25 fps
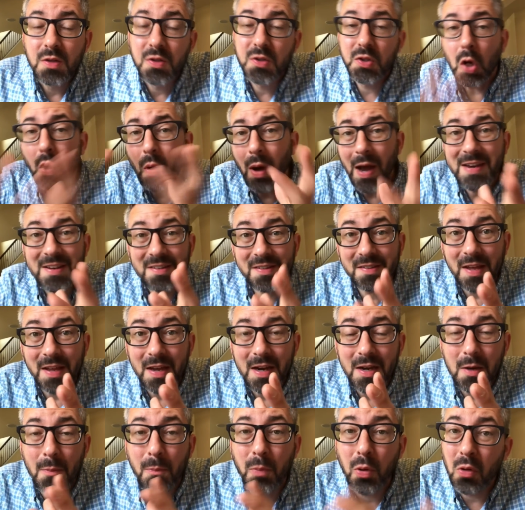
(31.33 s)
So I
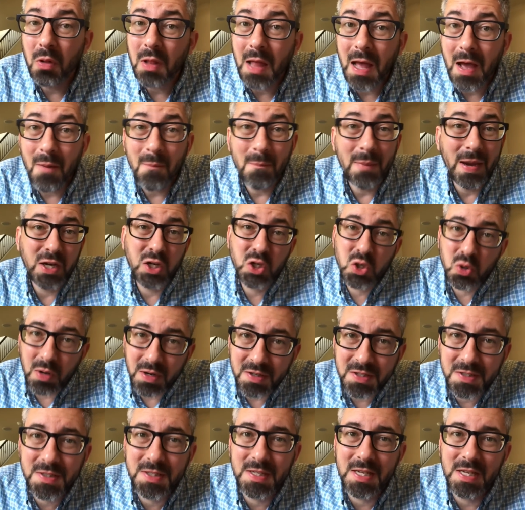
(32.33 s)
decided to pull out my
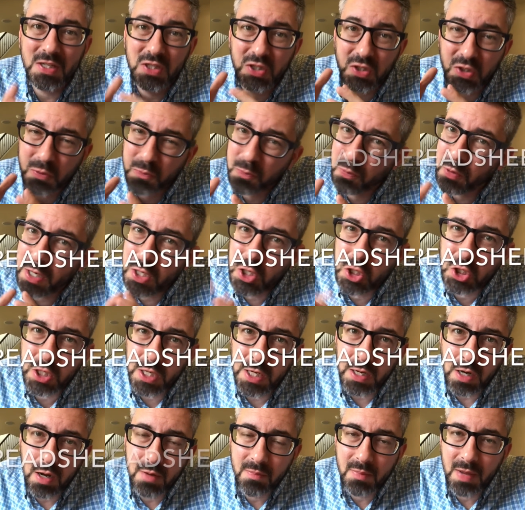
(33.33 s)
trusty
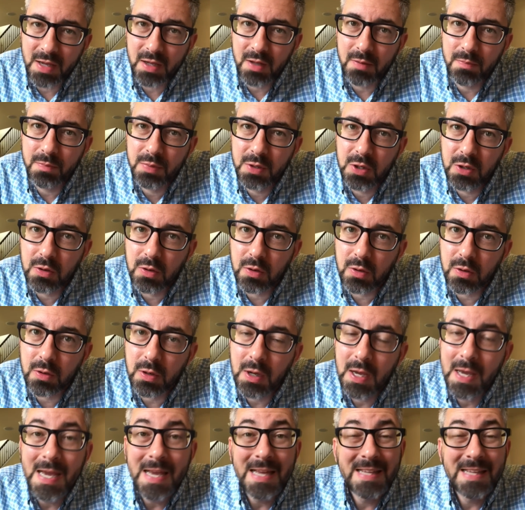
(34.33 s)
spreadsheet on my computer,